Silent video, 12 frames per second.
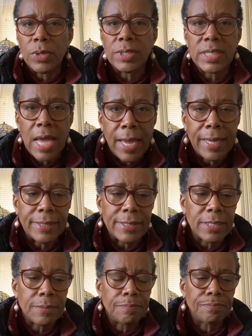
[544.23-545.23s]

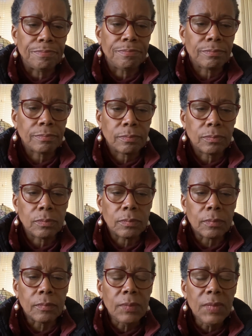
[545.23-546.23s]
science.
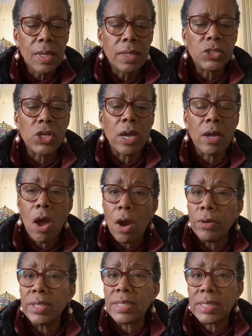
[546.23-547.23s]

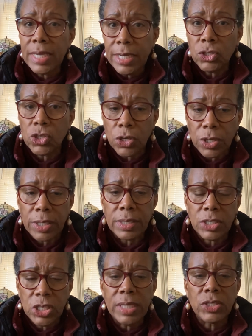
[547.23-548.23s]
Shankara's
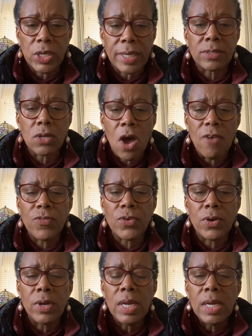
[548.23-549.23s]
teachings
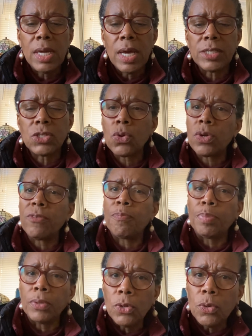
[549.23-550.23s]
offer a sort of
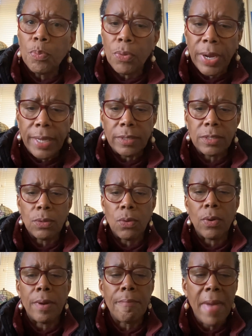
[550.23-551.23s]
blueprint
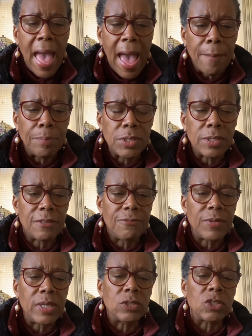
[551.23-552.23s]
or a map to the
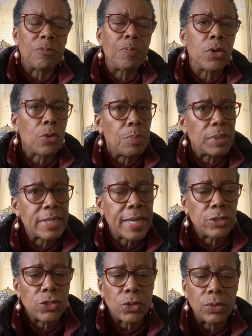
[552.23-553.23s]
field of pure
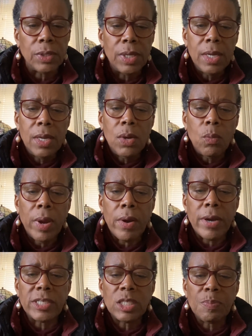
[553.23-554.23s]
potential, where
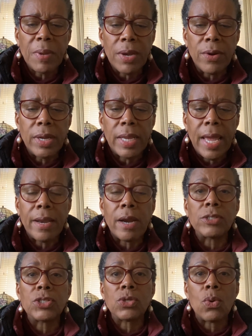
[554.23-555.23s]
our spirit and our
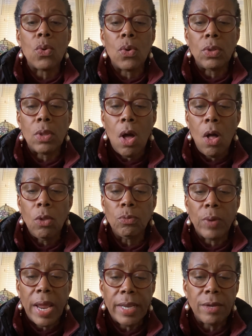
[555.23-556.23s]
soul
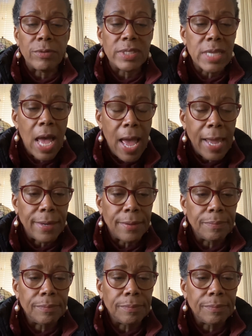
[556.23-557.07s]
already reside.